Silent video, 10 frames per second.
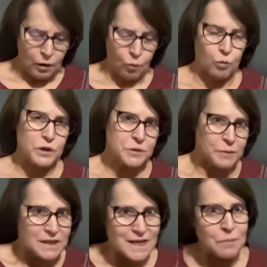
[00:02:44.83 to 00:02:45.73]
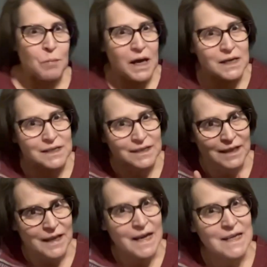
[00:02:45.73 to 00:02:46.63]
which means they may
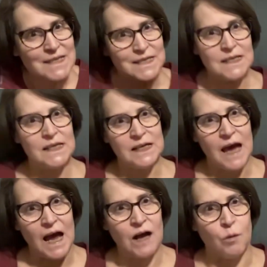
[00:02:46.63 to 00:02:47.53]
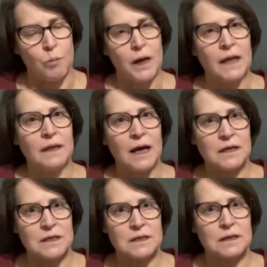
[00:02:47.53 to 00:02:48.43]
delay seeking help, and that
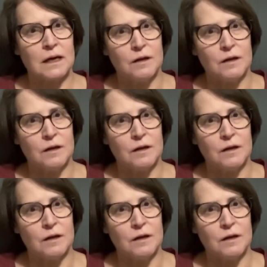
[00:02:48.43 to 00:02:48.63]
is